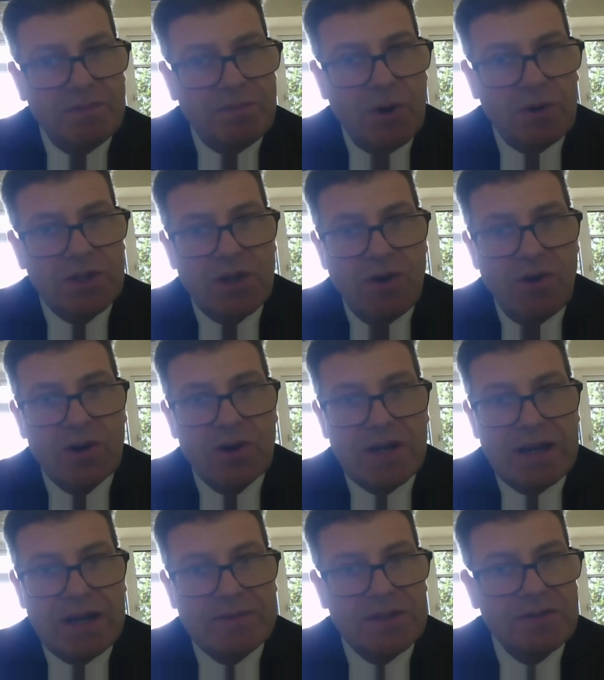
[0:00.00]
both the Northern
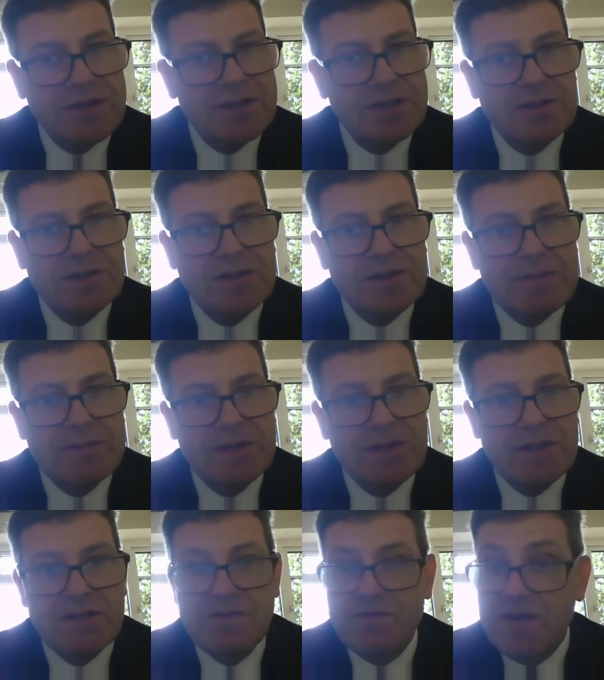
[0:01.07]
Hemisphere and Southern
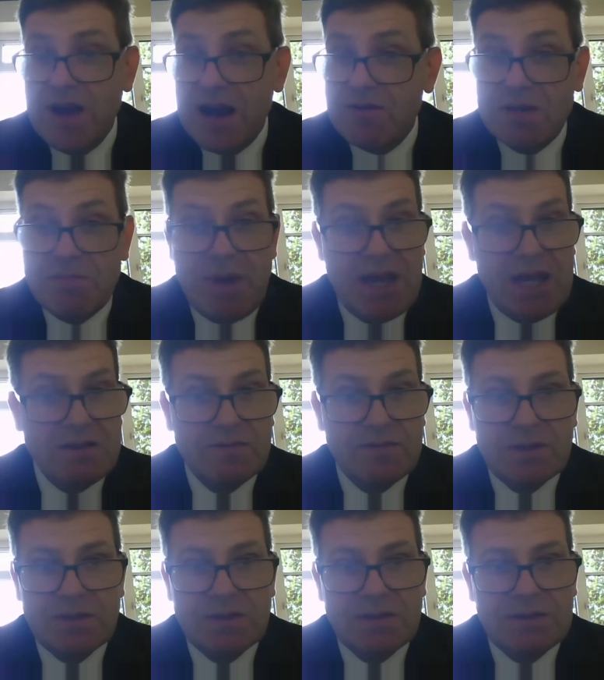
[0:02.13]
Hemisphere is very
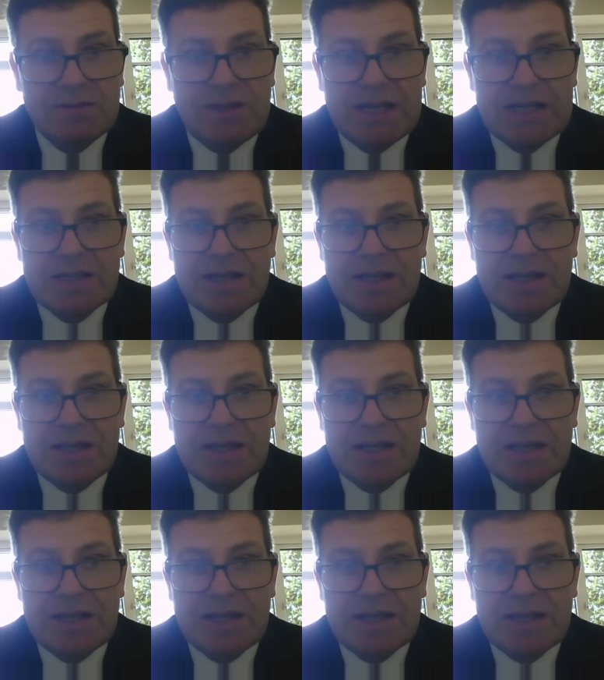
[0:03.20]
painful, right?